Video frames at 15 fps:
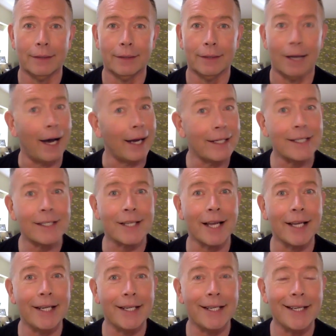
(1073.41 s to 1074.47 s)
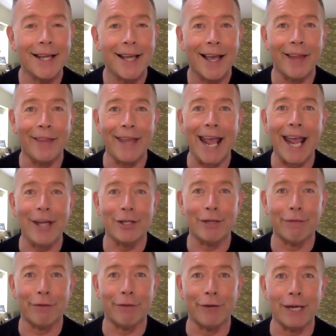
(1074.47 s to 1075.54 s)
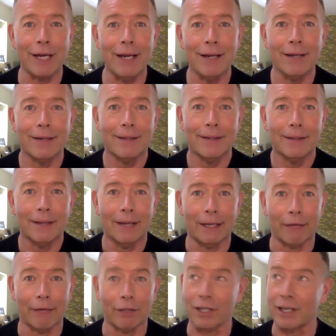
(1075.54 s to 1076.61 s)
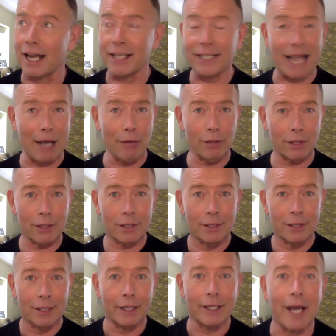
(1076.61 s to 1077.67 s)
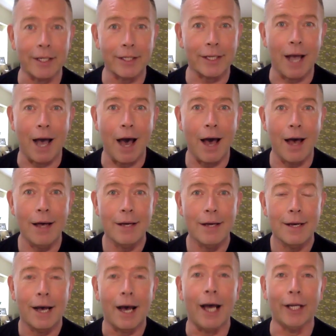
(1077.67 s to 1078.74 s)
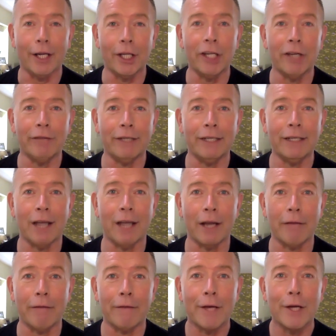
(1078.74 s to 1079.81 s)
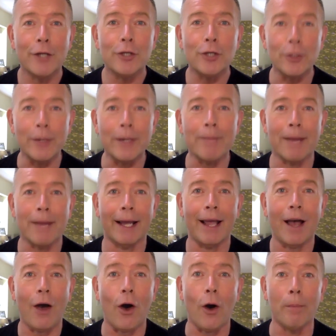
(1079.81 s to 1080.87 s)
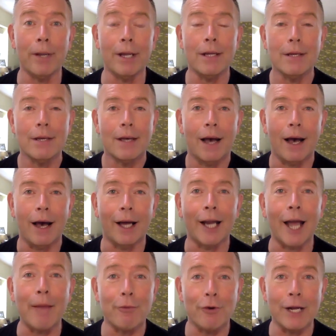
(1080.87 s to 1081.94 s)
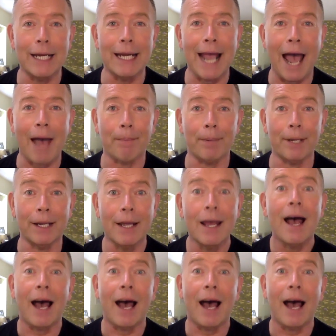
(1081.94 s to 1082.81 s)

I decided at the age of three, and I've got a nice house, a nice car, and a lovely life doing my hobby. And I'm really happy.